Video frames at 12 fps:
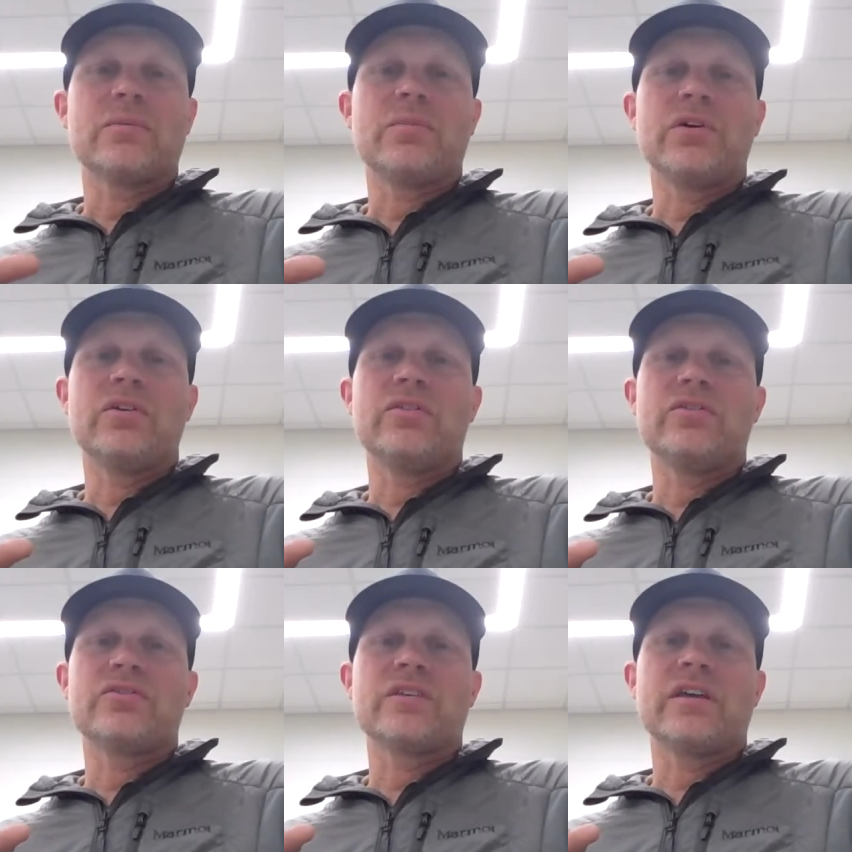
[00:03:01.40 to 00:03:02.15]
are
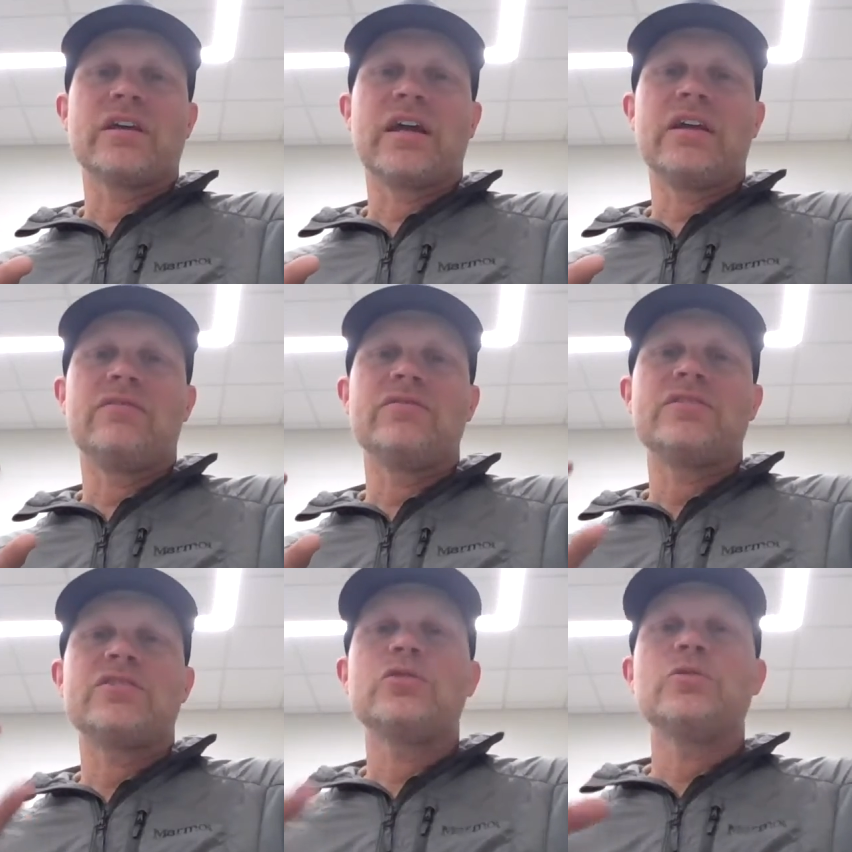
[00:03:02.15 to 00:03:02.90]
built, there's kind of
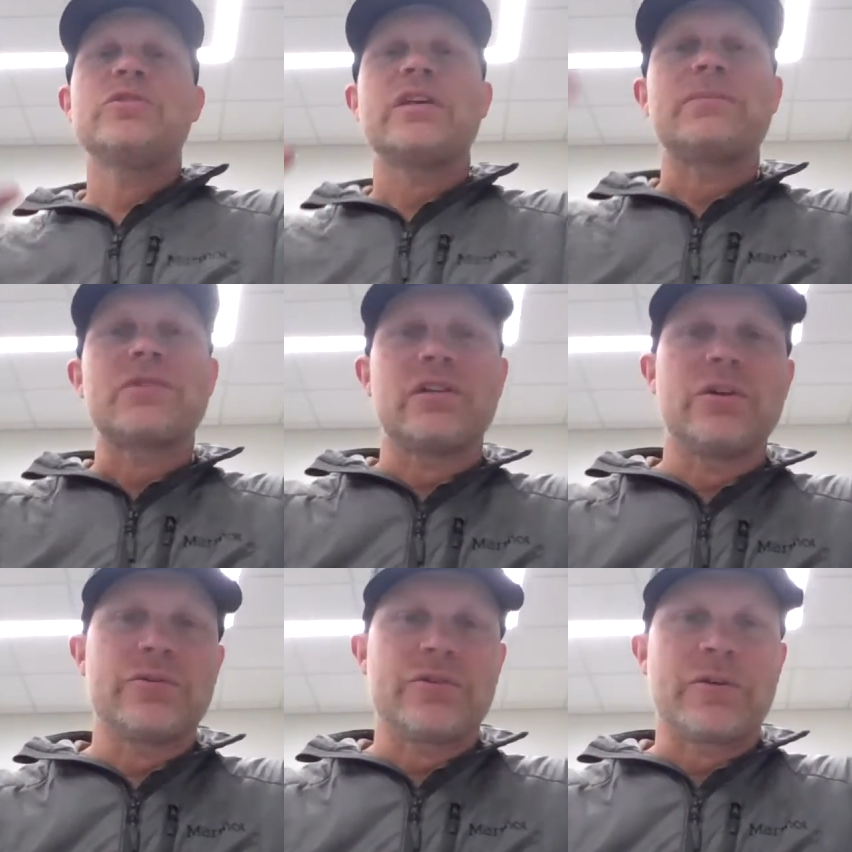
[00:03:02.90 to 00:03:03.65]
2 steps
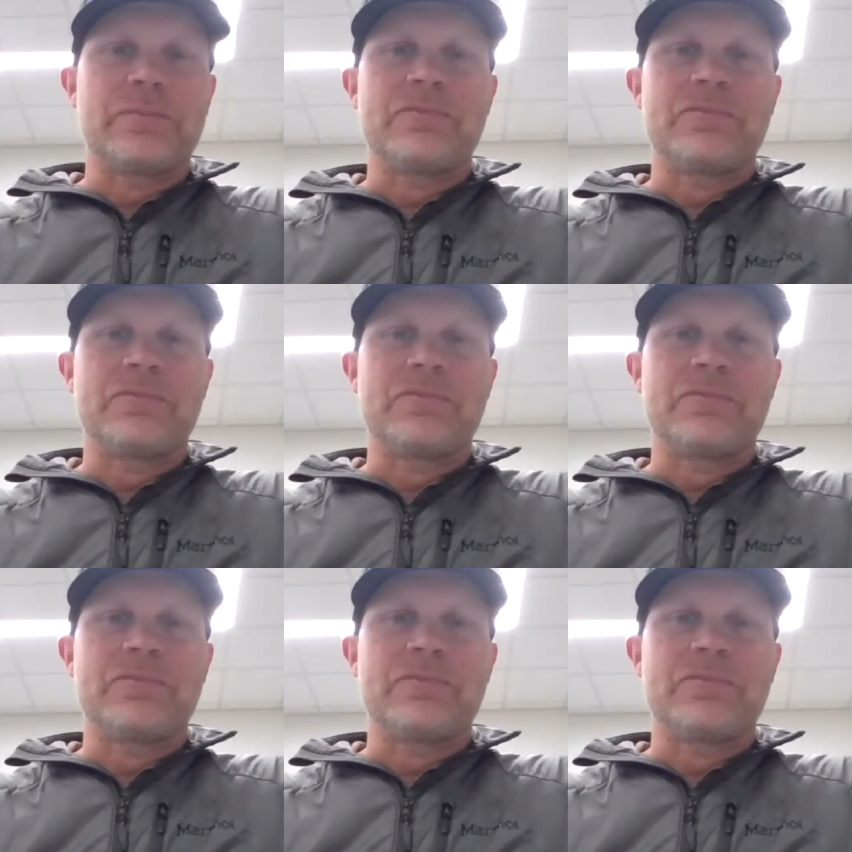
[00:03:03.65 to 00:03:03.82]
closer.